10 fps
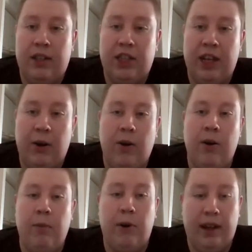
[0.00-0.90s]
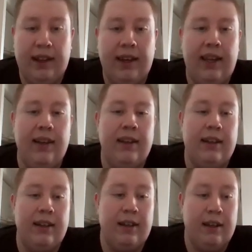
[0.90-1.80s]
Shiro Moritani,
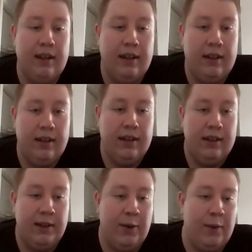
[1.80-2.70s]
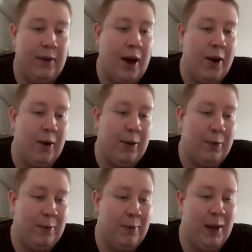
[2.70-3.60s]
100
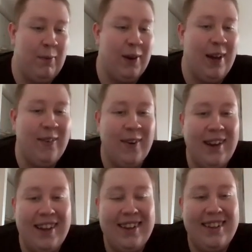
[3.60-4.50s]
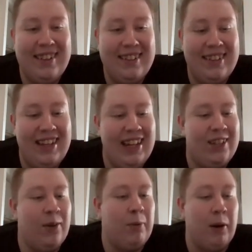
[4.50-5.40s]
people have only seen
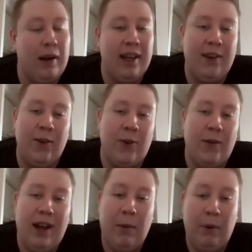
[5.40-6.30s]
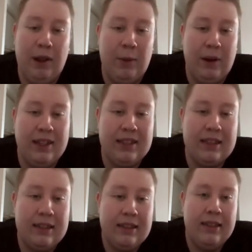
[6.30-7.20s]
it, so probably not available in the West.